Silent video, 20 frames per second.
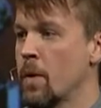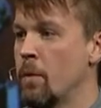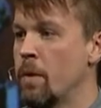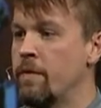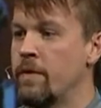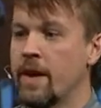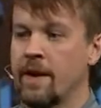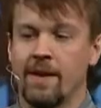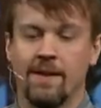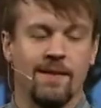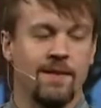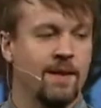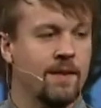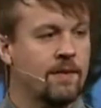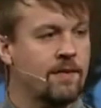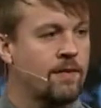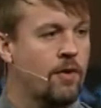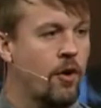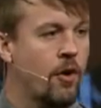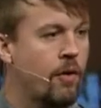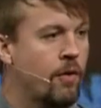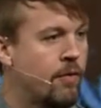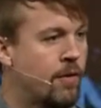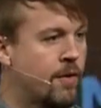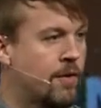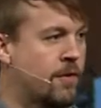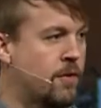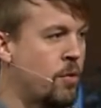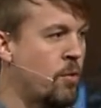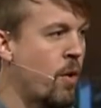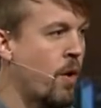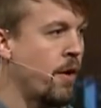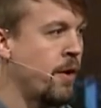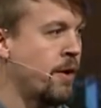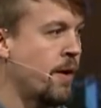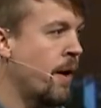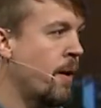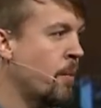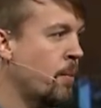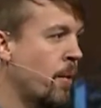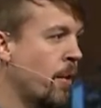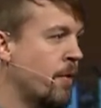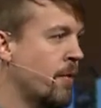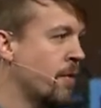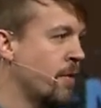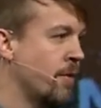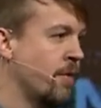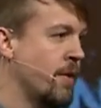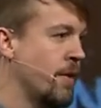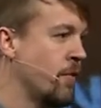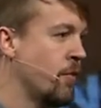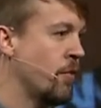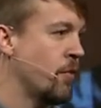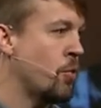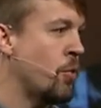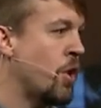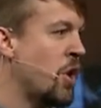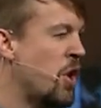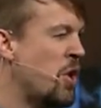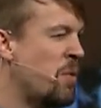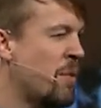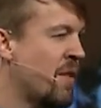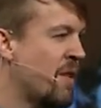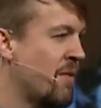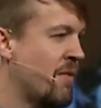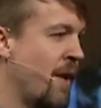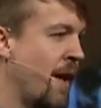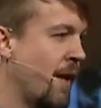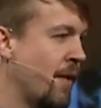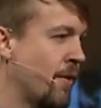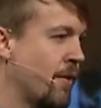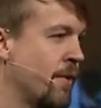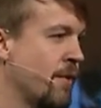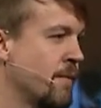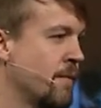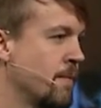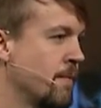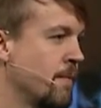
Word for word: we've done a disservice to our young brothers and sisters who are new in the faith.